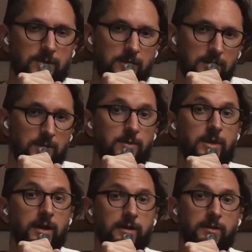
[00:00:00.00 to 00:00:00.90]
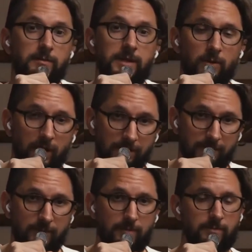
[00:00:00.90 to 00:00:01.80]
too young to be a wife.
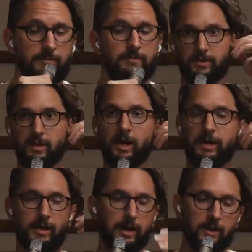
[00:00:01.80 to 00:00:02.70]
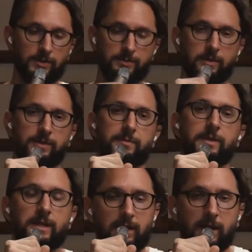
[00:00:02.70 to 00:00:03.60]
She's not eligible to
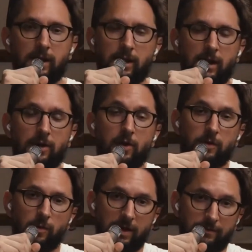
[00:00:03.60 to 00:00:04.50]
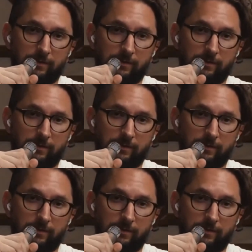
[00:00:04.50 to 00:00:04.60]
be an ARK wife.